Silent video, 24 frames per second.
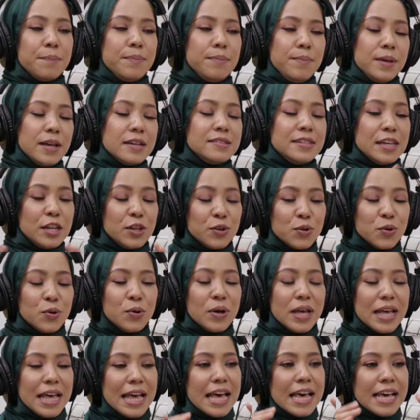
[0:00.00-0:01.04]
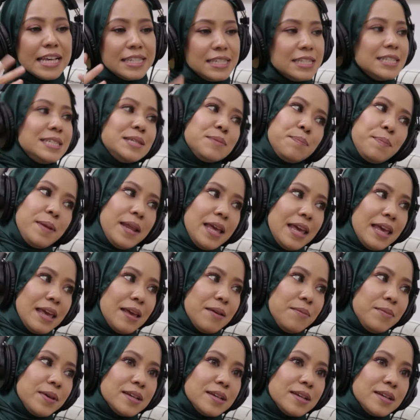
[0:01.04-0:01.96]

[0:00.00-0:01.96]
because they know it's just a play,